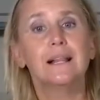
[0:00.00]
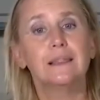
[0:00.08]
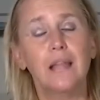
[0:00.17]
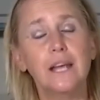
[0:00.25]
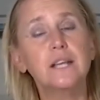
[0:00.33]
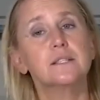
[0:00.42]

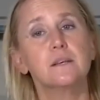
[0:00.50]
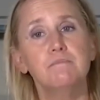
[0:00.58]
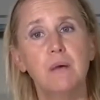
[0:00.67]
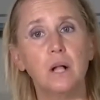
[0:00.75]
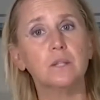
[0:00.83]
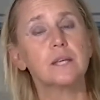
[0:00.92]
like to
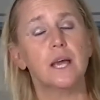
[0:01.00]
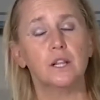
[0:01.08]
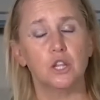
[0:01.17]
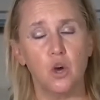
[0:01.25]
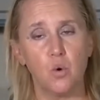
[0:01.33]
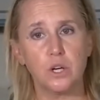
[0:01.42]
melt
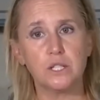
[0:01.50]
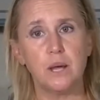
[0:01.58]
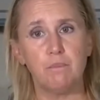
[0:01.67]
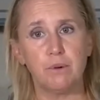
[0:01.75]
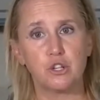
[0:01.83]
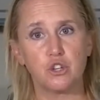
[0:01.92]
at lower
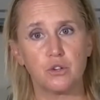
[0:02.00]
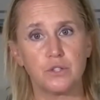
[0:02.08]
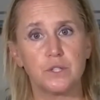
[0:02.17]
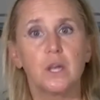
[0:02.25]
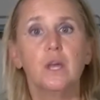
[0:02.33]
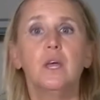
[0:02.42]

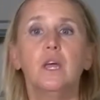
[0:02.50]
temperatures.